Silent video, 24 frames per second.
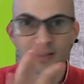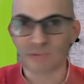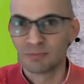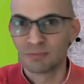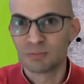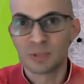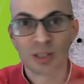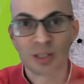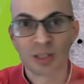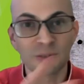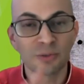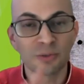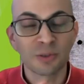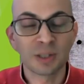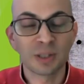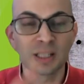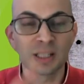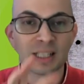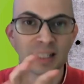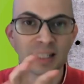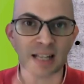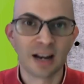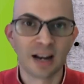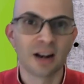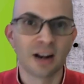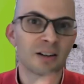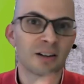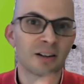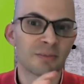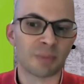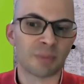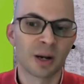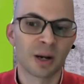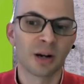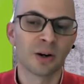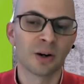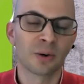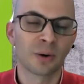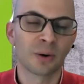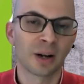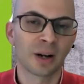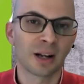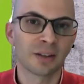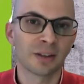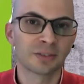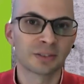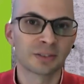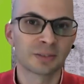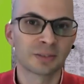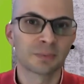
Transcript: different narrative paragraphs.